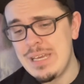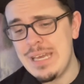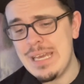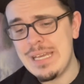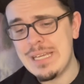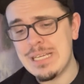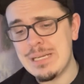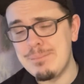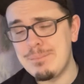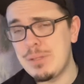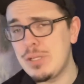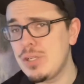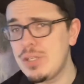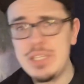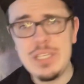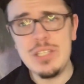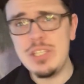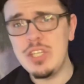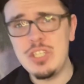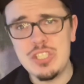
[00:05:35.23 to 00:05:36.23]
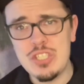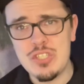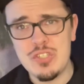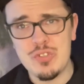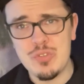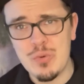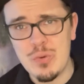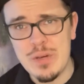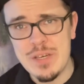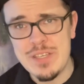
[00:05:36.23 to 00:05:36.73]
It completely
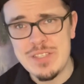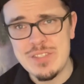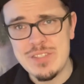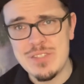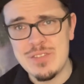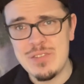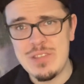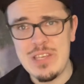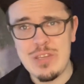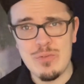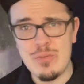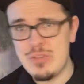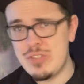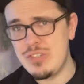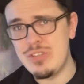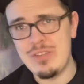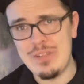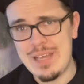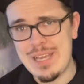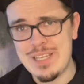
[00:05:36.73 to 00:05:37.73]
destroys the original